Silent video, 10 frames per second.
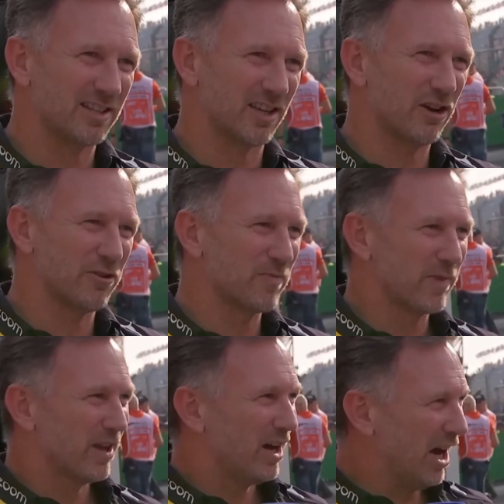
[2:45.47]
So
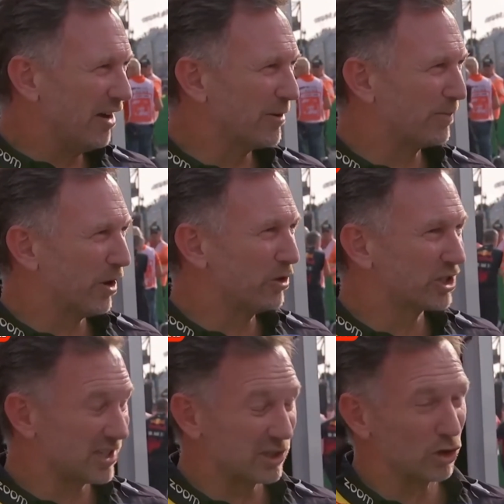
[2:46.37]
our
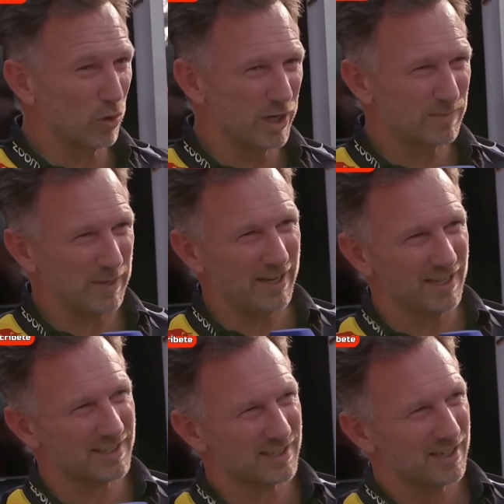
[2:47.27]
approach, as it's always been,
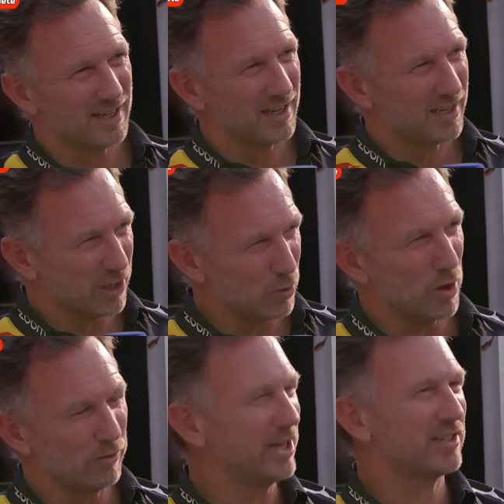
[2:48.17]
is go
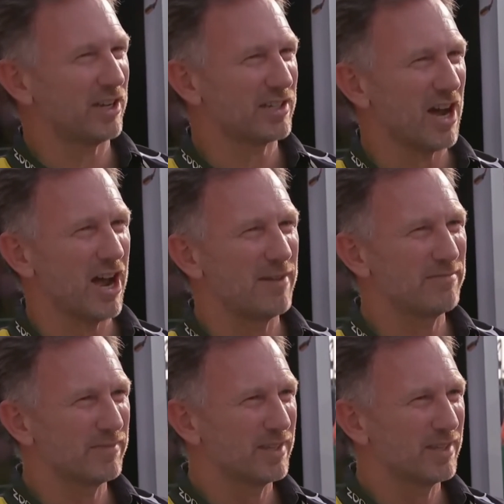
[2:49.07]
one race at a time.